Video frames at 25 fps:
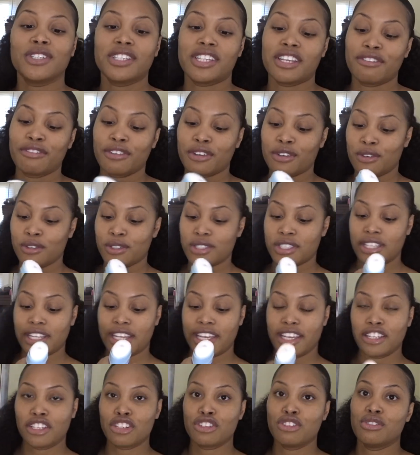difficult to
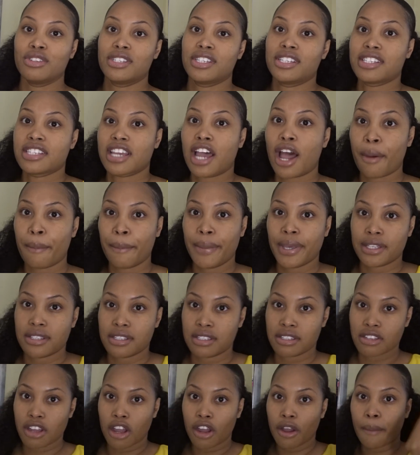like choose a topic
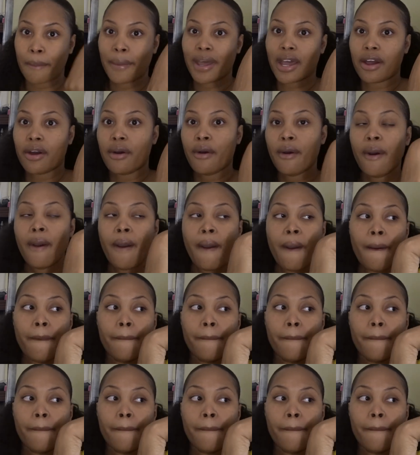to talk about,